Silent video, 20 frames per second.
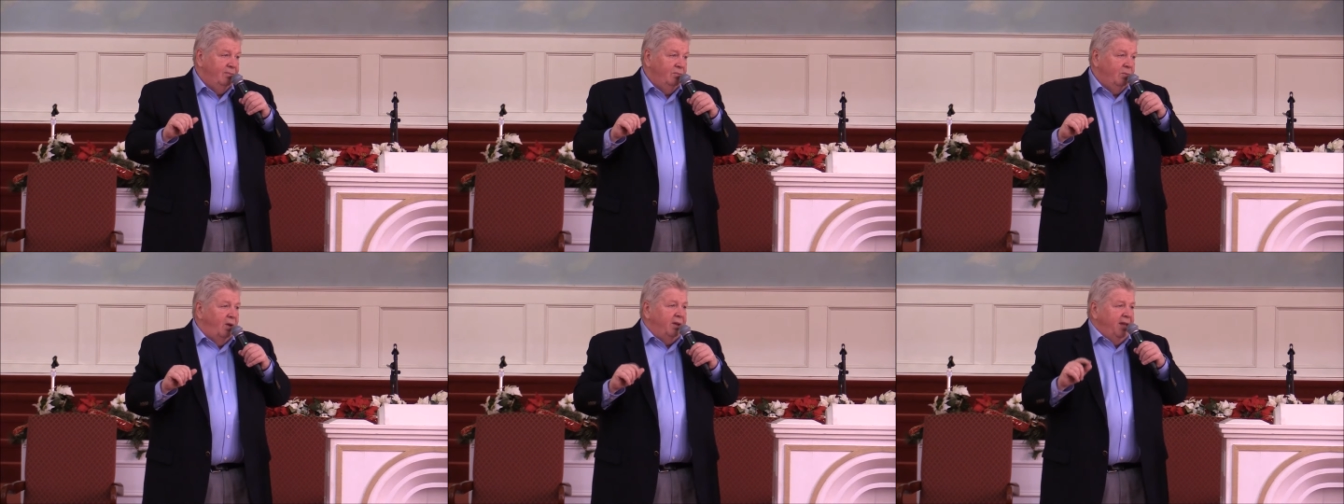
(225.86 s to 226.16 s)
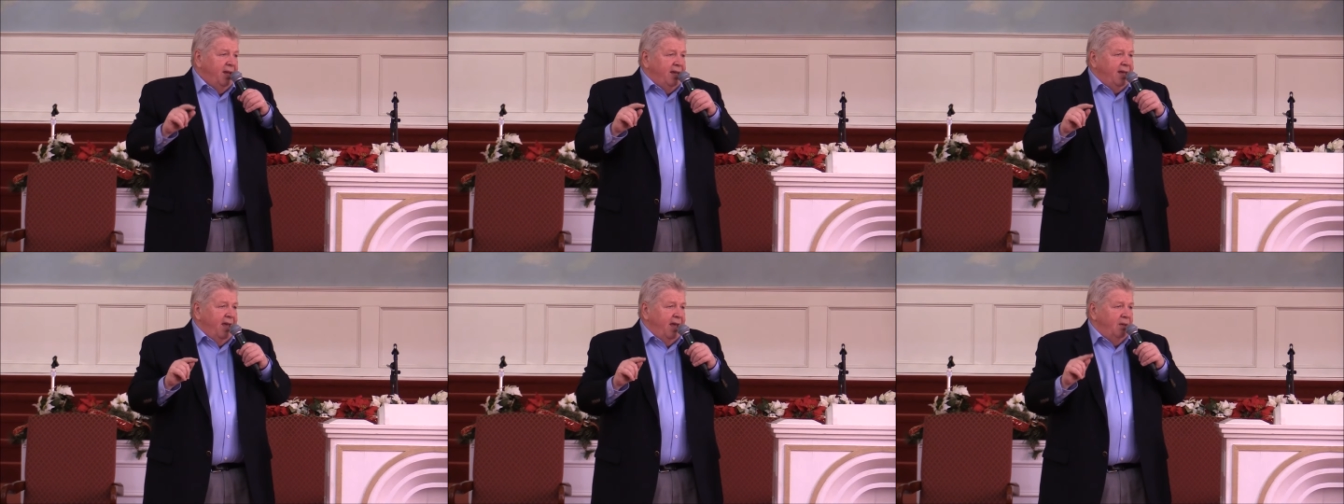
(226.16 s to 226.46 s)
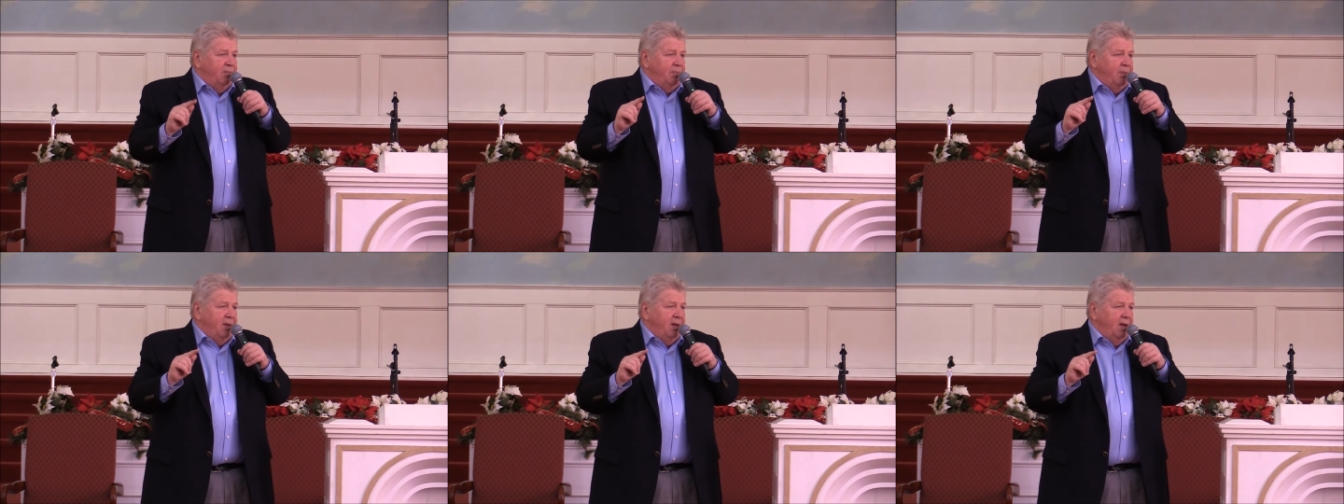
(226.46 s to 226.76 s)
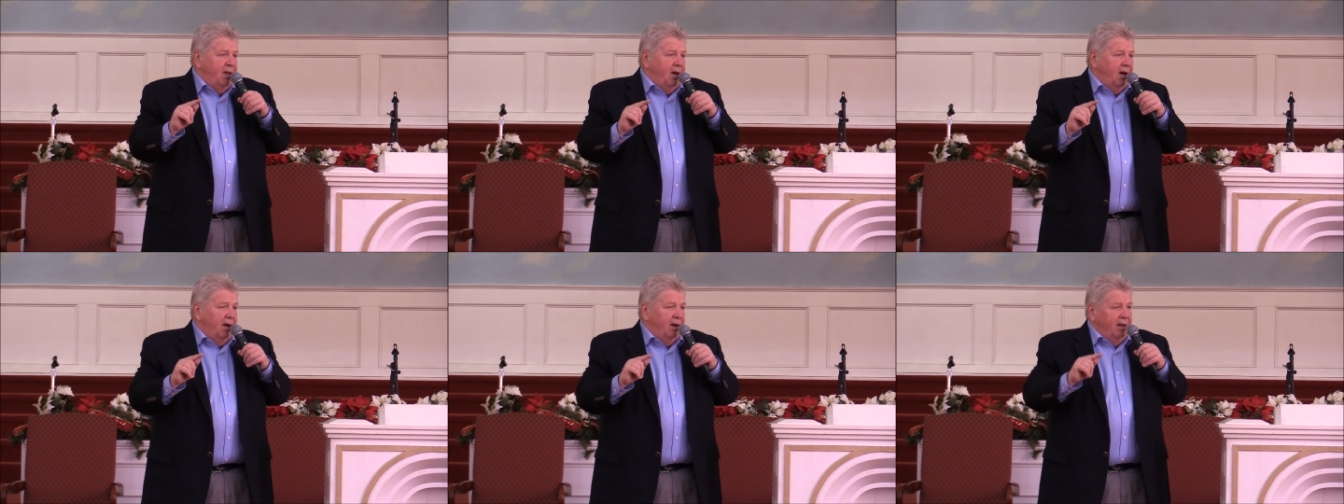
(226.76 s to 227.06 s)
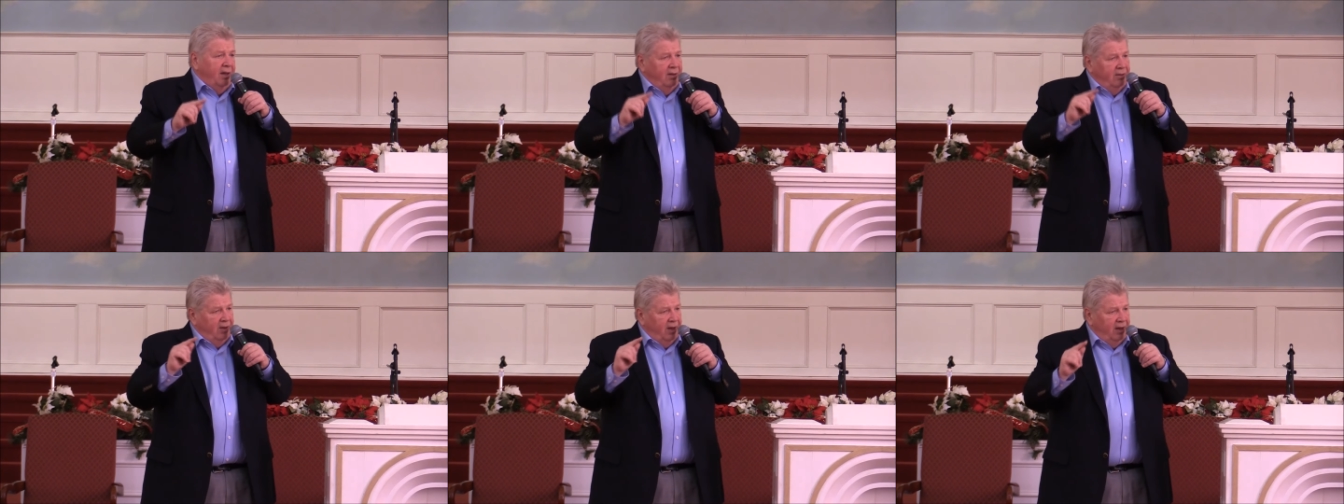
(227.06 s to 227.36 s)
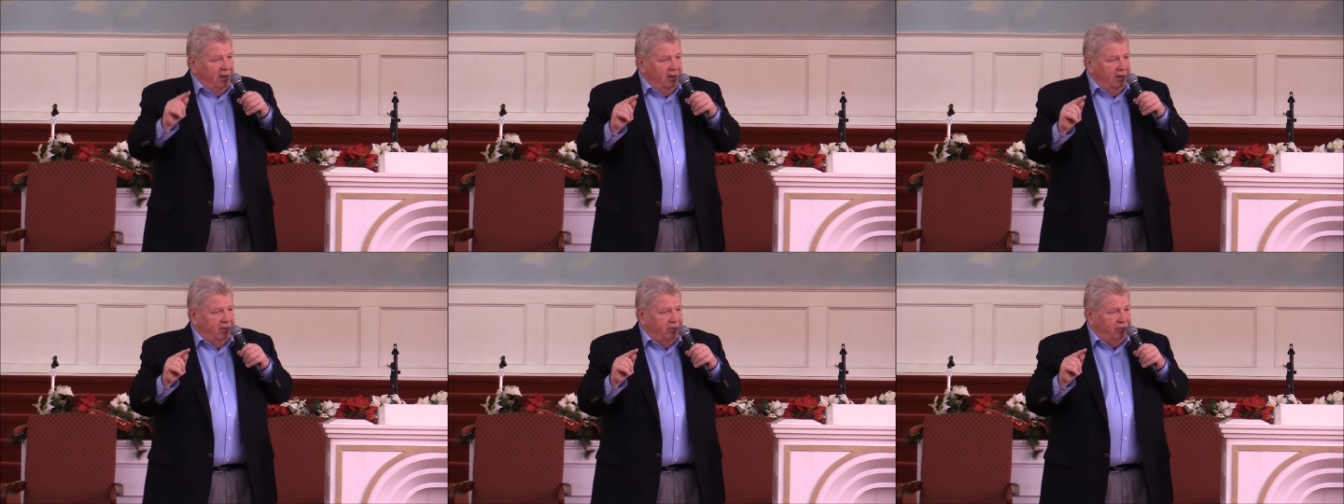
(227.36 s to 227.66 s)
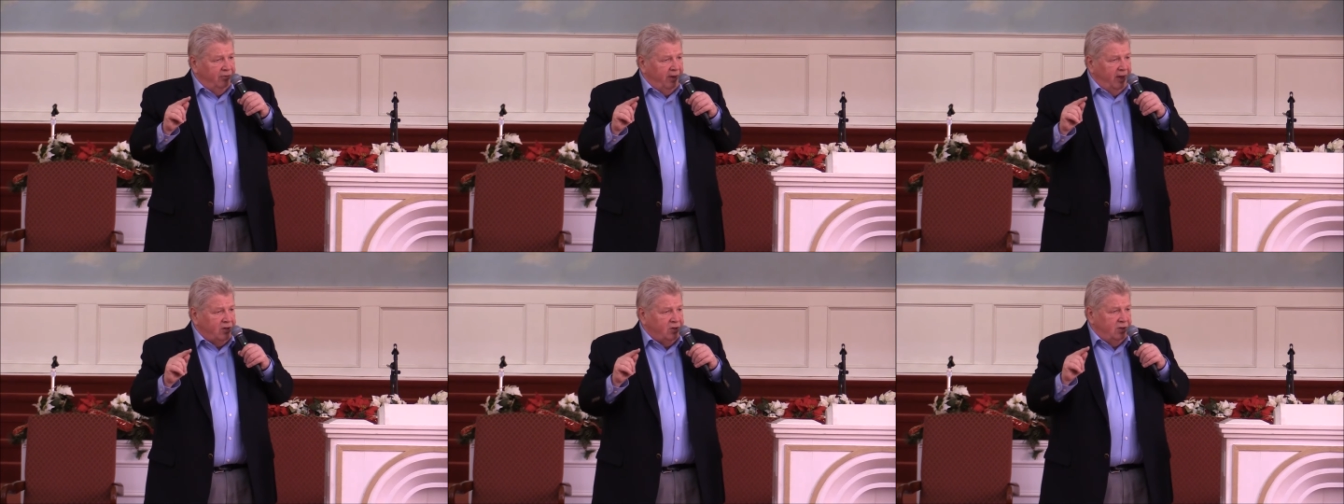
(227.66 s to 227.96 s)
Well, he can't be God and in the
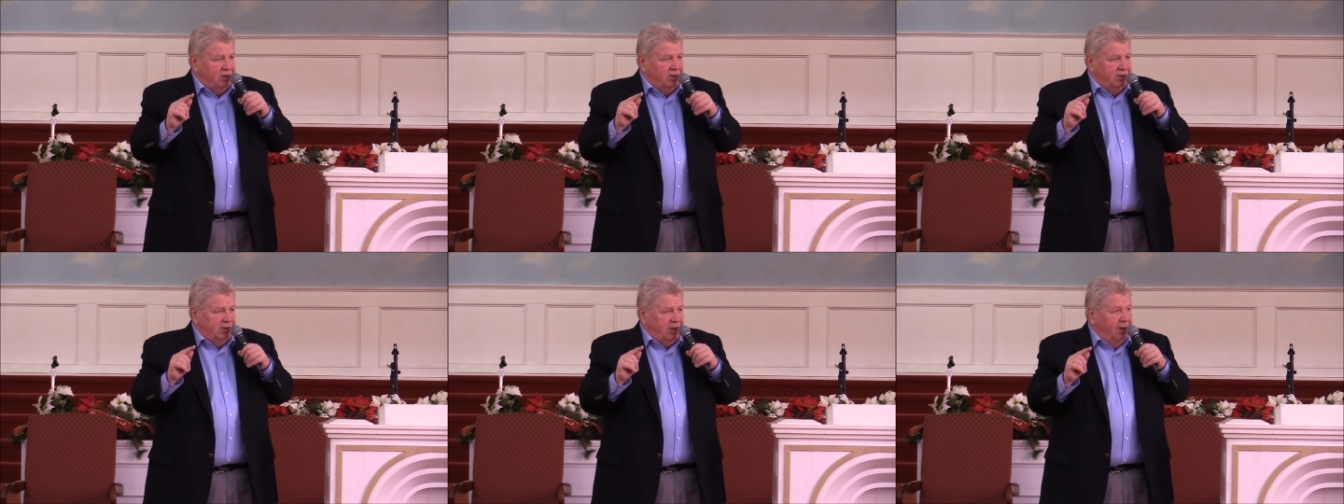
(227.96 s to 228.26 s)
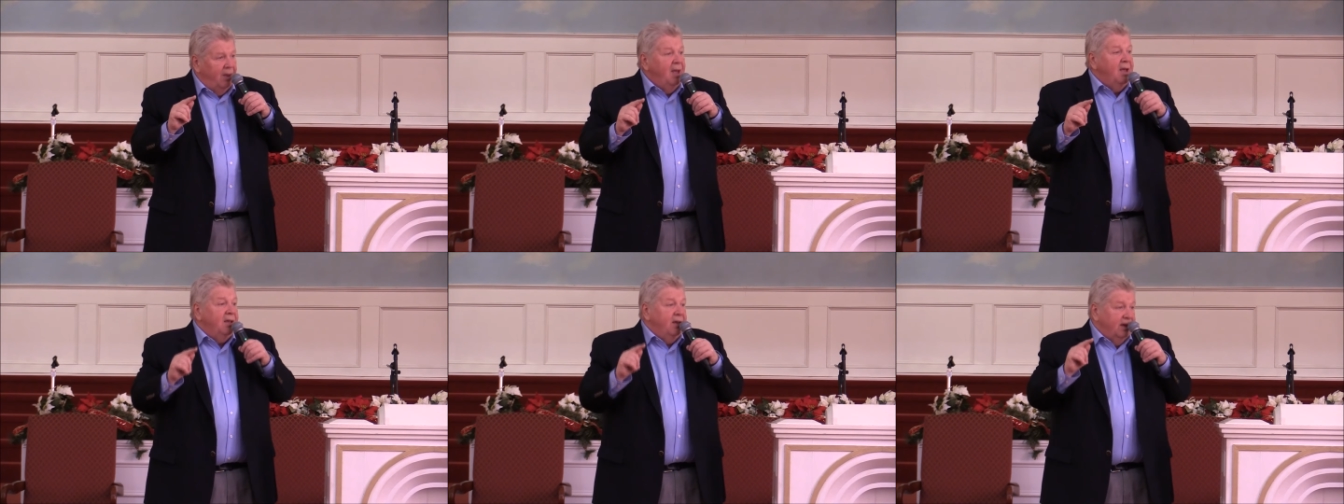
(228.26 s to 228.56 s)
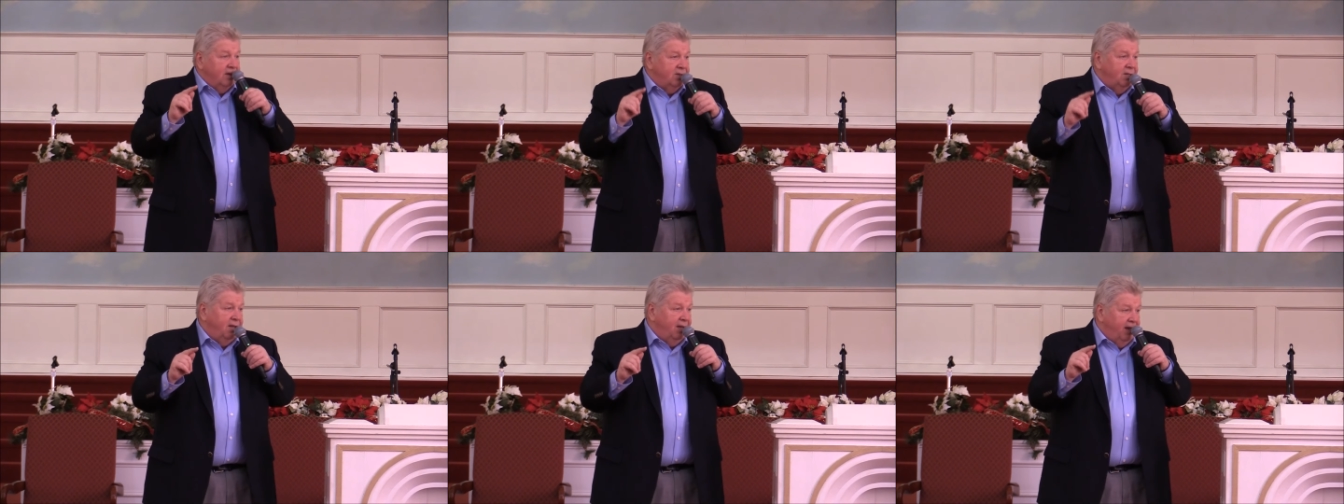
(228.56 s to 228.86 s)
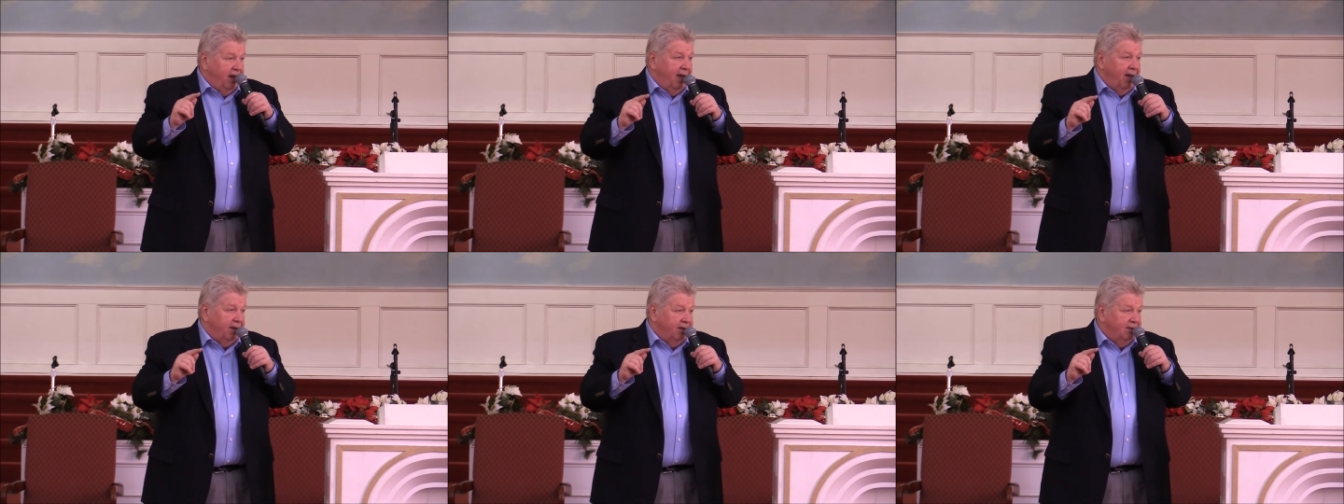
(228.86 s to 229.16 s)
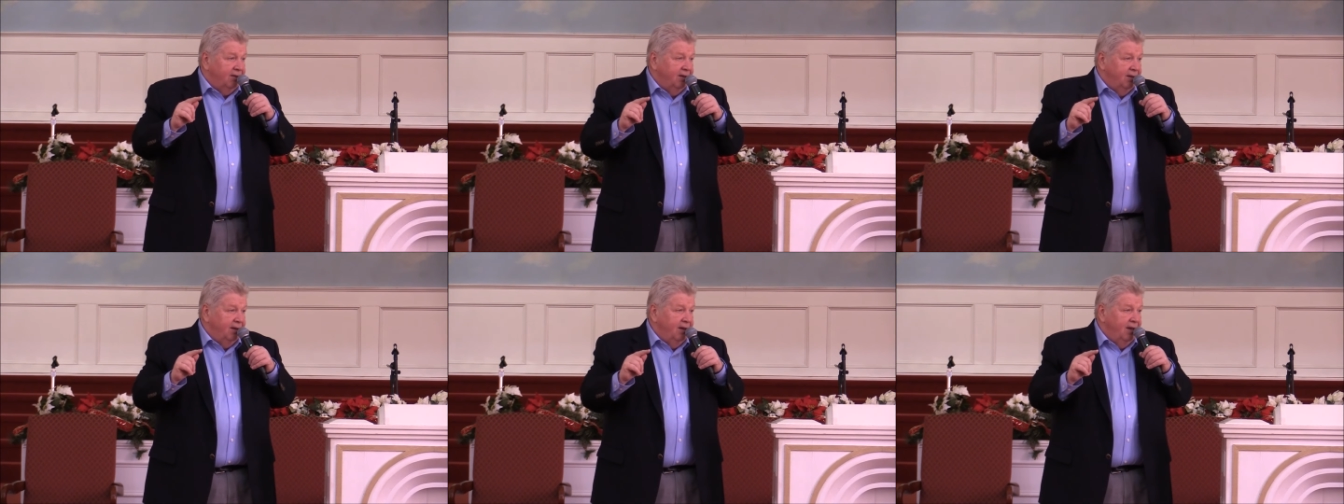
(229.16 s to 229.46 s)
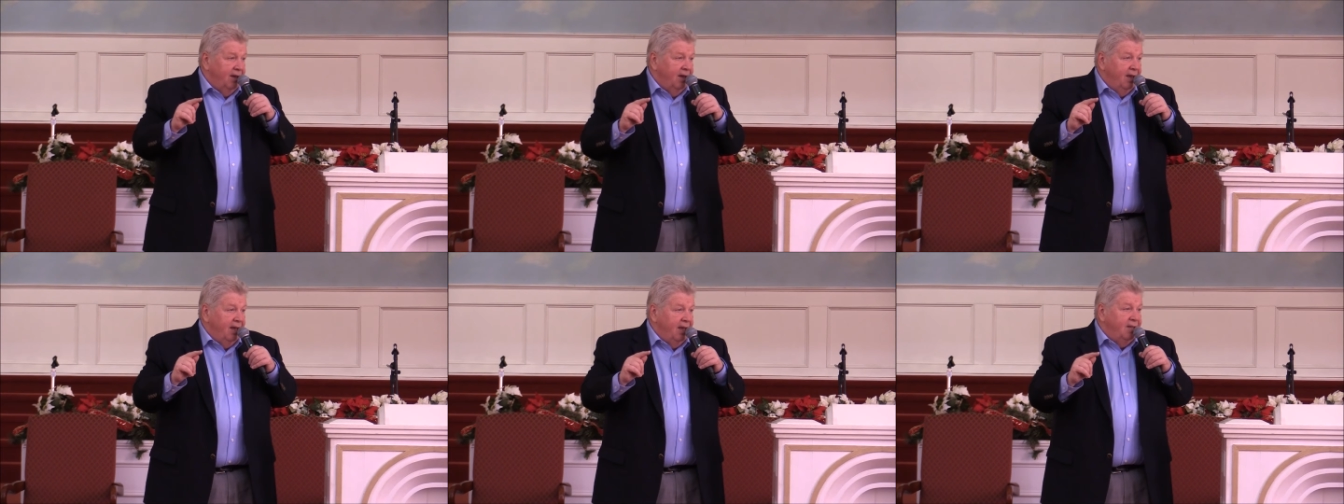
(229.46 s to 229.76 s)
flesh of the same. Yes, he can.